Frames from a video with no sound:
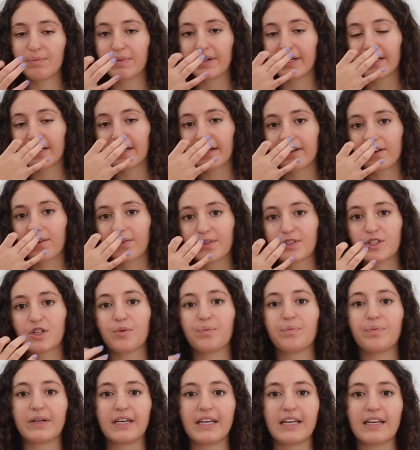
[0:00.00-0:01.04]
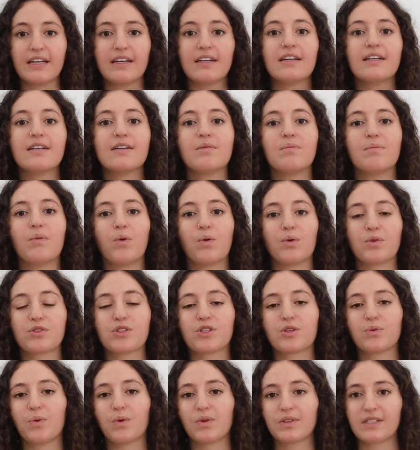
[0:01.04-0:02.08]
but it can also be more
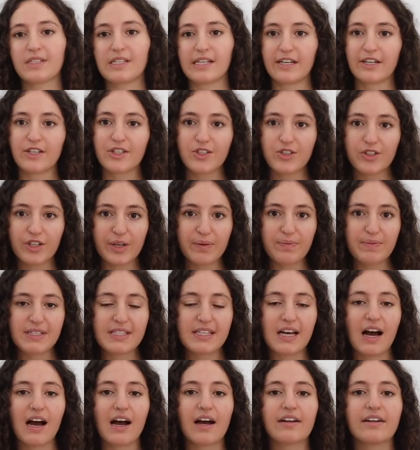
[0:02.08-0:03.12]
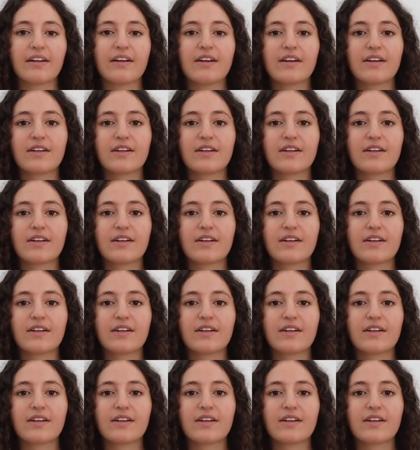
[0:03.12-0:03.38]
towards the extreme side.